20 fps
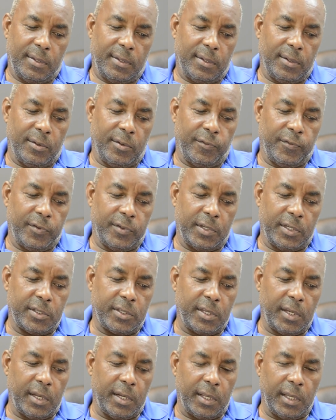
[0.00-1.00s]
you know, if you just
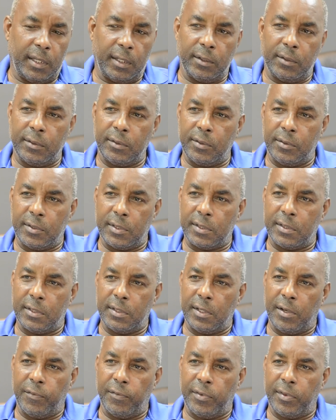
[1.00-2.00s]
stay in England, you just
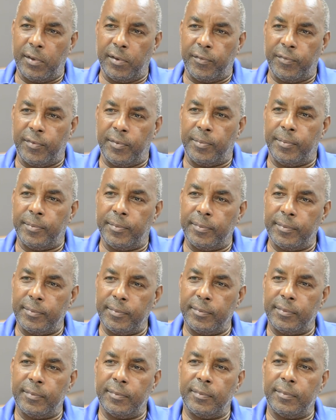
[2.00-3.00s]
see everything from
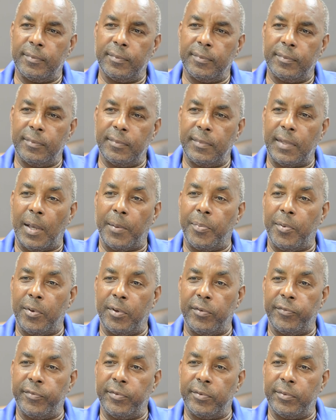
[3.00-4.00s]
that
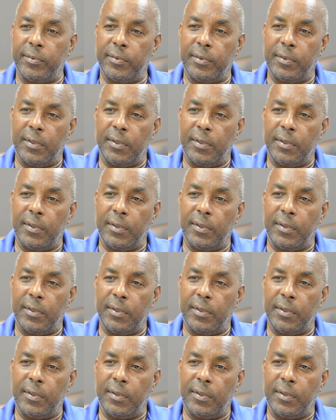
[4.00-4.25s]
point of view.